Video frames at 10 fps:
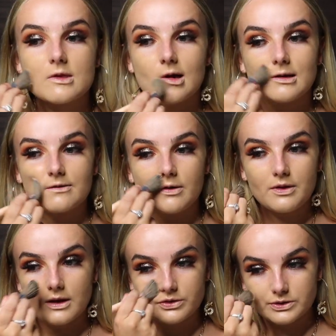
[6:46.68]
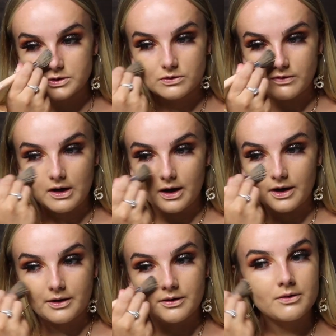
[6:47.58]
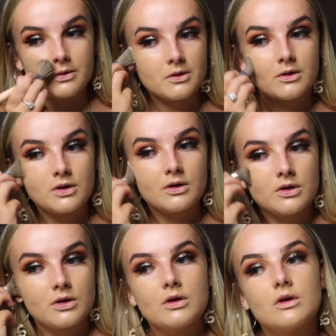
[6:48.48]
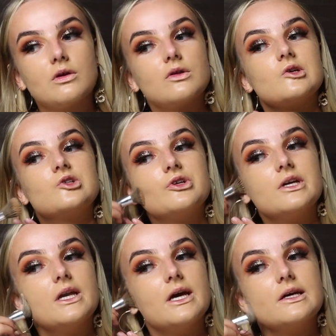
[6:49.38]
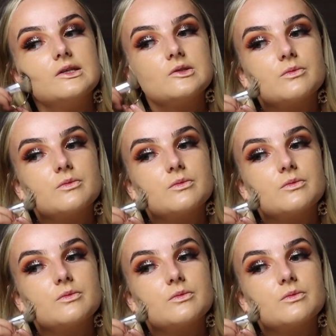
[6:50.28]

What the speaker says: I love how that looks so far. Looks really nice.